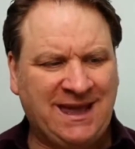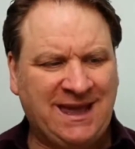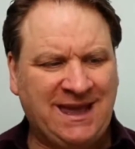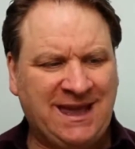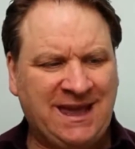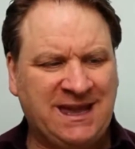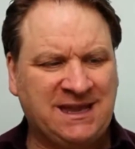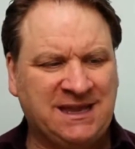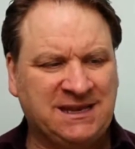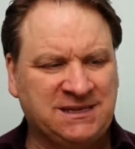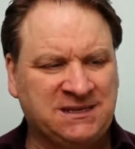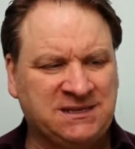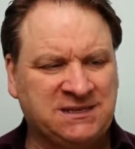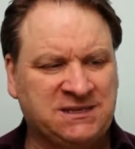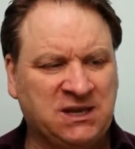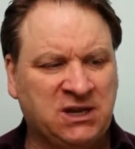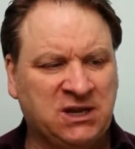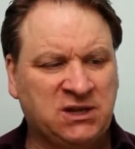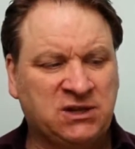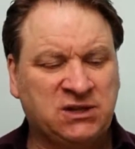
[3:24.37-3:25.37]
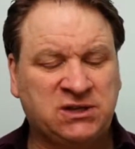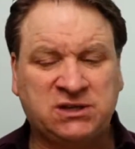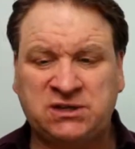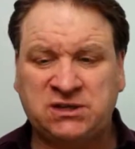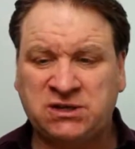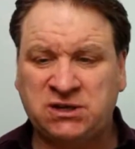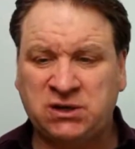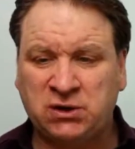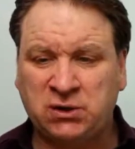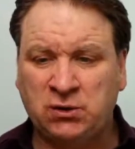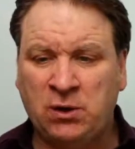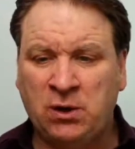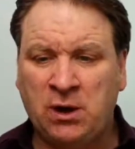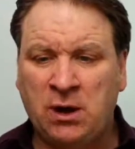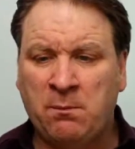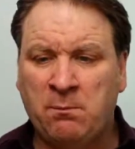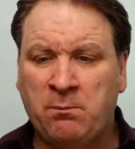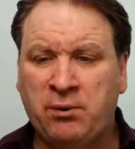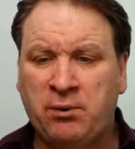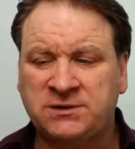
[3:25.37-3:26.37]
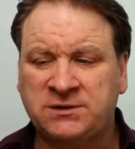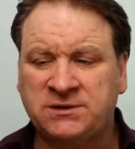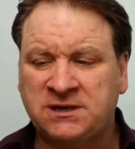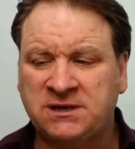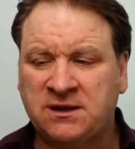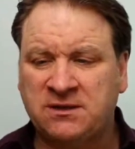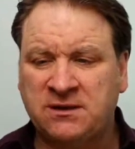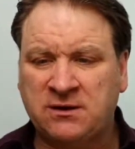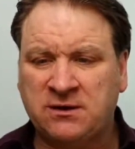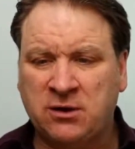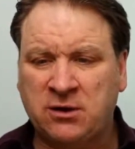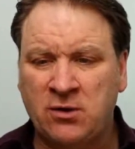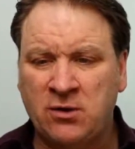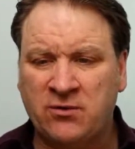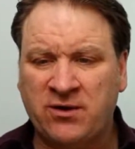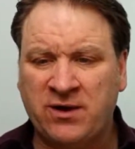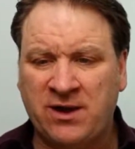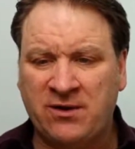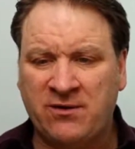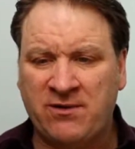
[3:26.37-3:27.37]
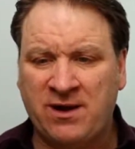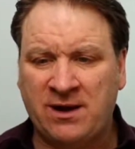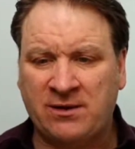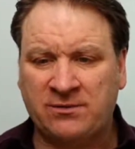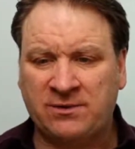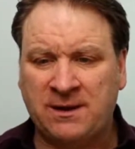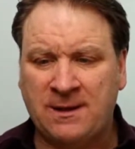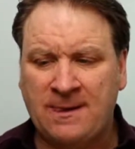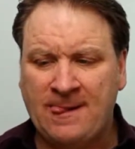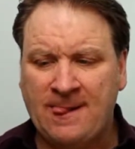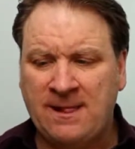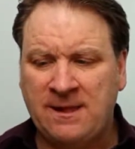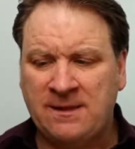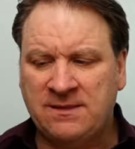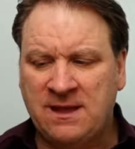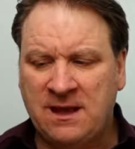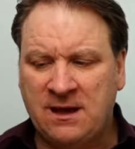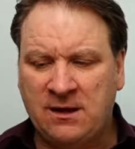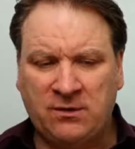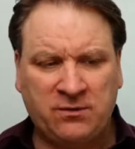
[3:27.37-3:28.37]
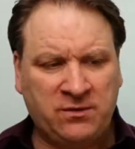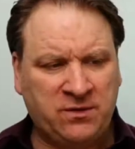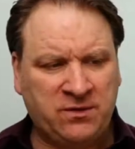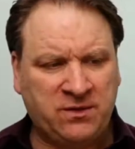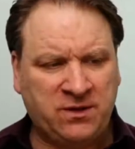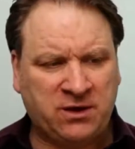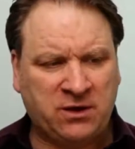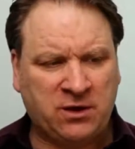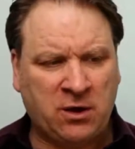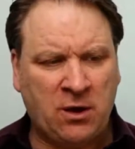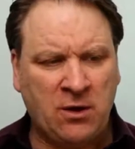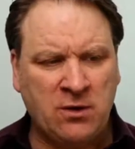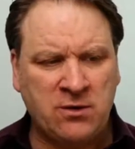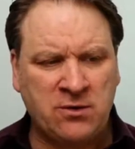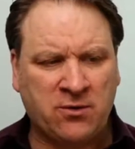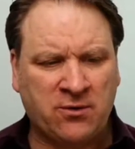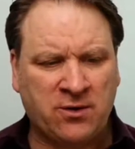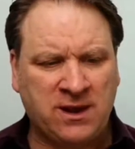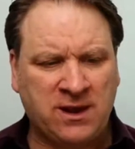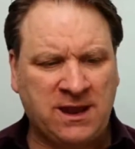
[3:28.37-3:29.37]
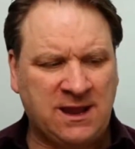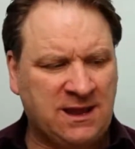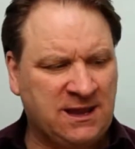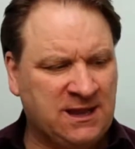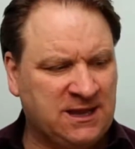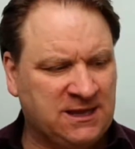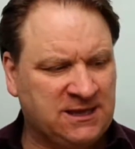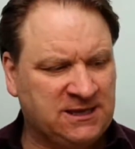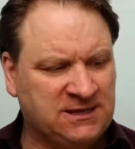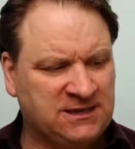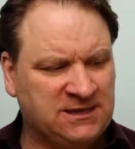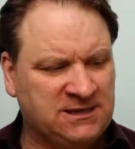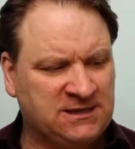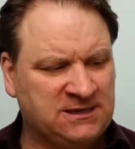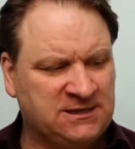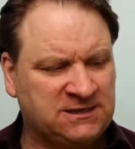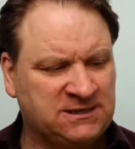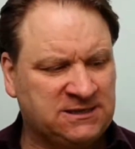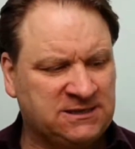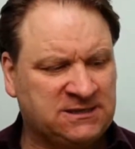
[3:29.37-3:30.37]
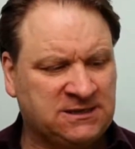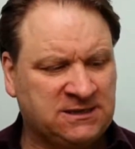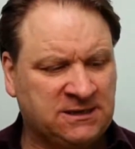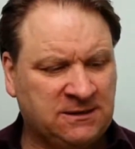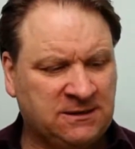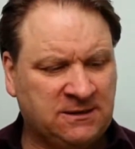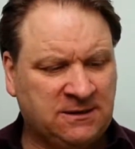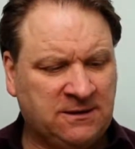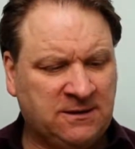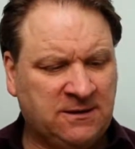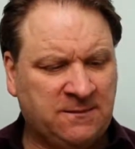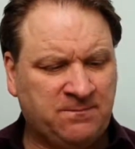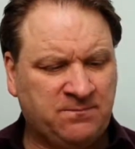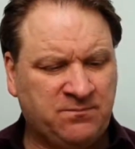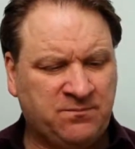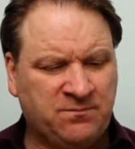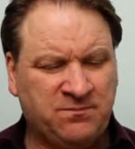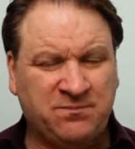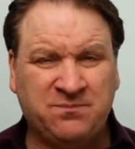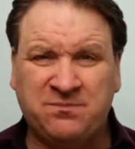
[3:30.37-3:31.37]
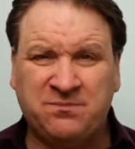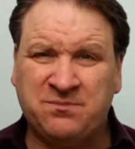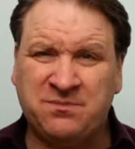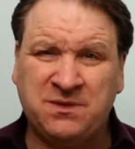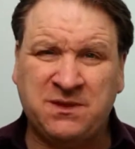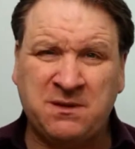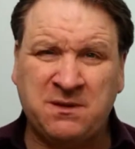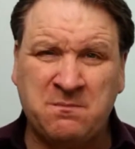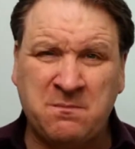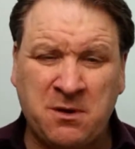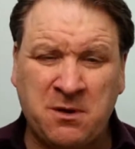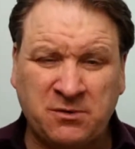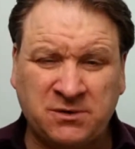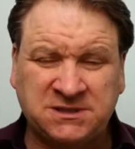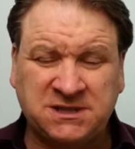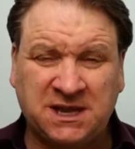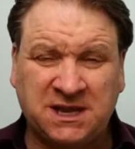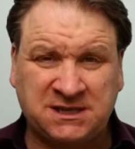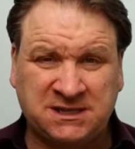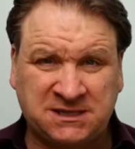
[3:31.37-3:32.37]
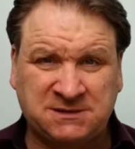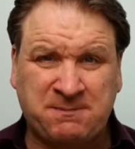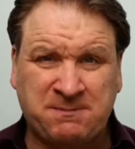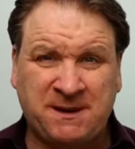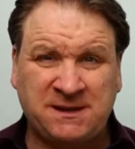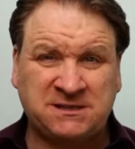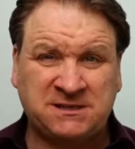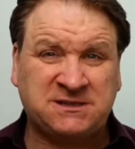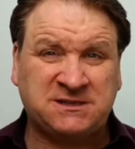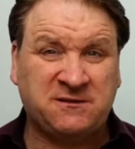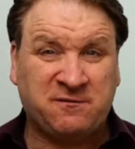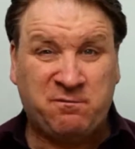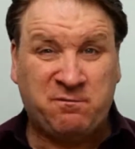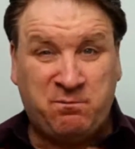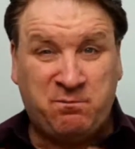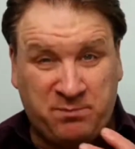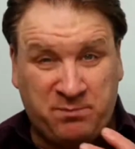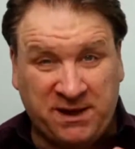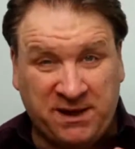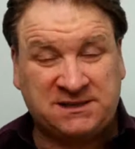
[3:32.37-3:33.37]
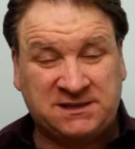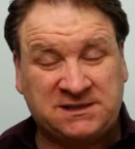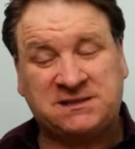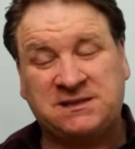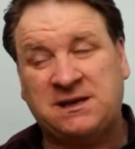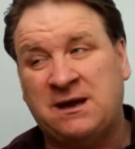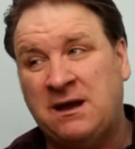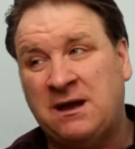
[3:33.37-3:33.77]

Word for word: is to put the concrete around. Now, the concrete is the most expensive bit